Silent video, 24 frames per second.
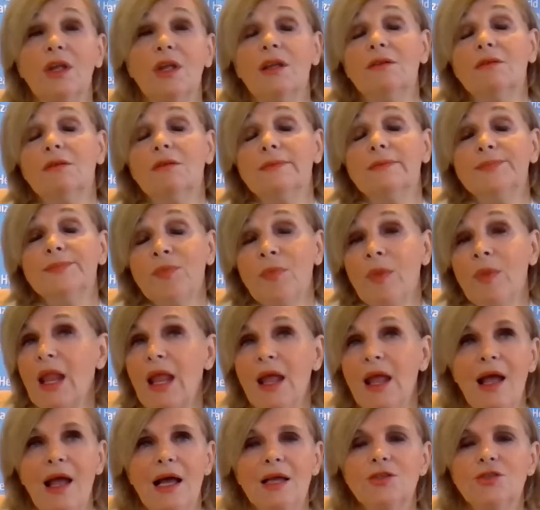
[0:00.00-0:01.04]
And
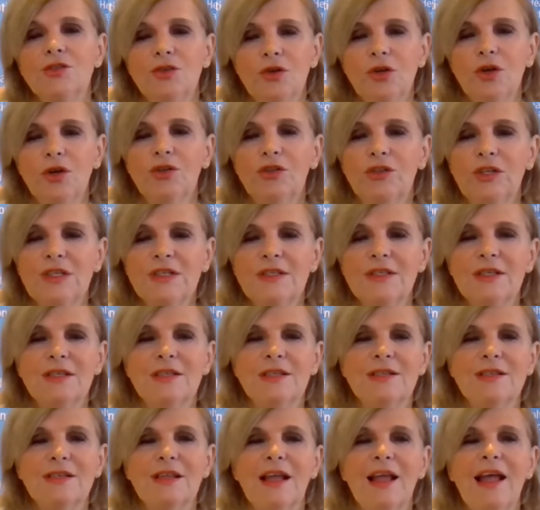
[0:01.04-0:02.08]
you know, this
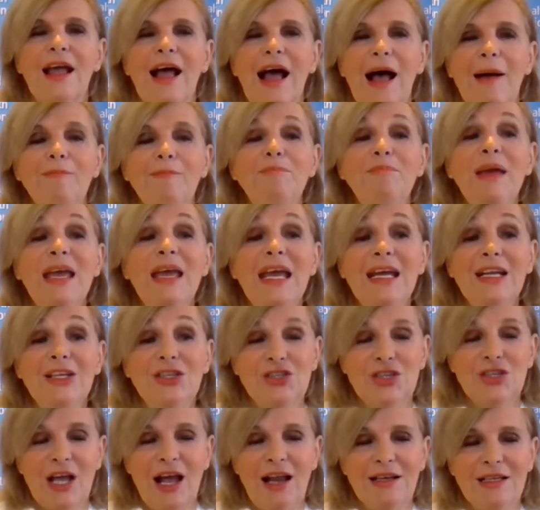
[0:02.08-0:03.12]
is a big
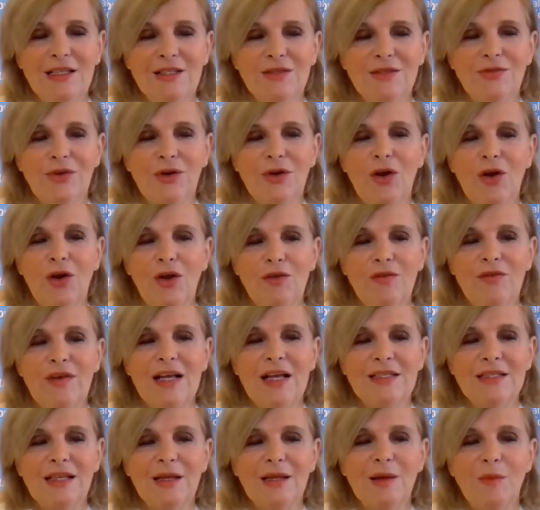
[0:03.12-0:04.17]
challenge for all of
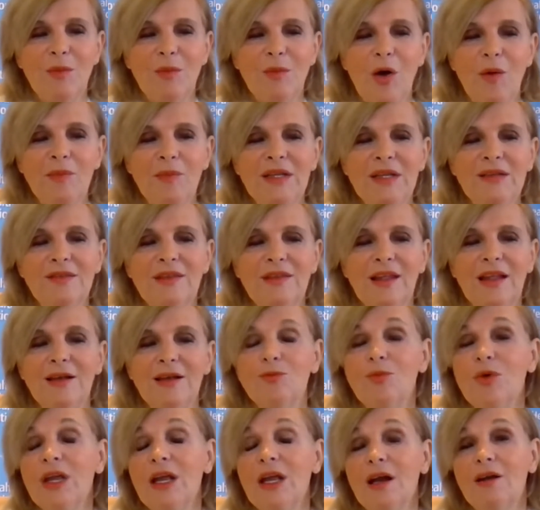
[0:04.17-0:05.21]
us at the moment,
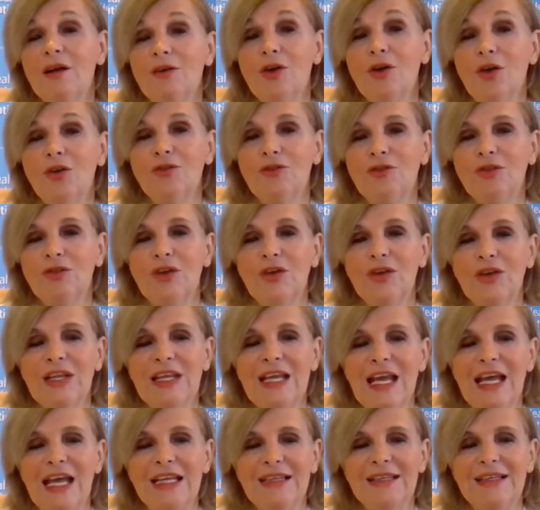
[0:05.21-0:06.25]
and we are not
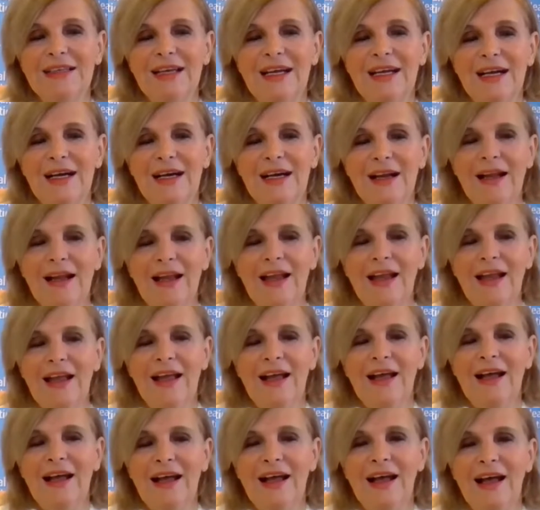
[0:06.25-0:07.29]
yet there.
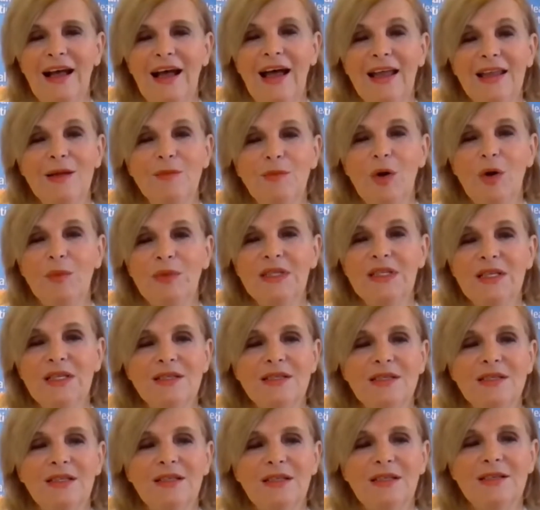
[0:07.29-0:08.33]
At the moment, the
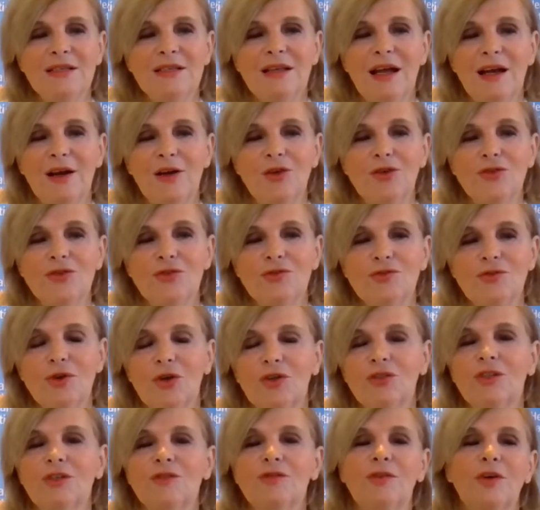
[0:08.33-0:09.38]
cities are
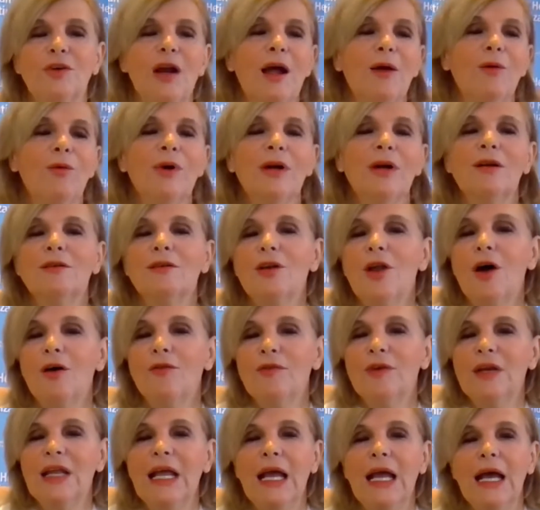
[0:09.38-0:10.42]
constructed for our
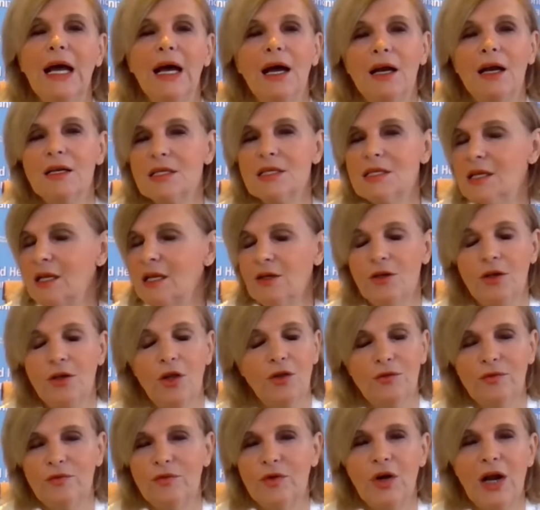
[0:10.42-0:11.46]
lovely cars and
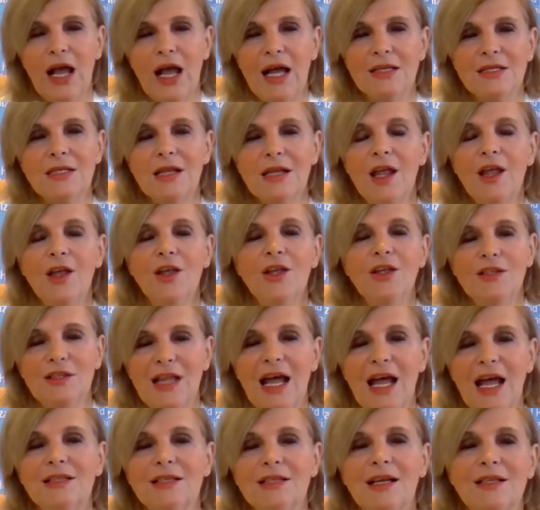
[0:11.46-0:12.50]
not for us.
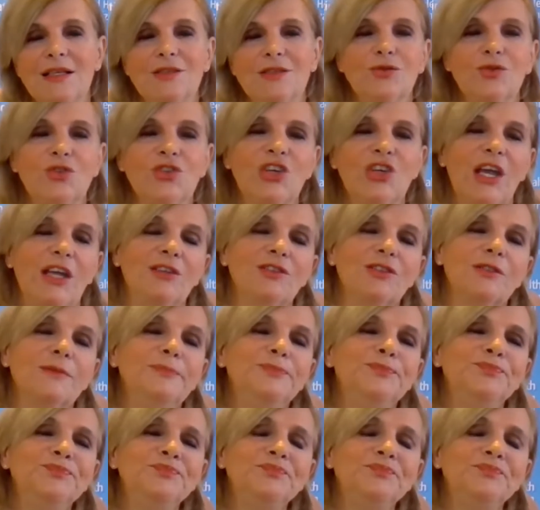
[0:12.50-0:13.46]
That has to change.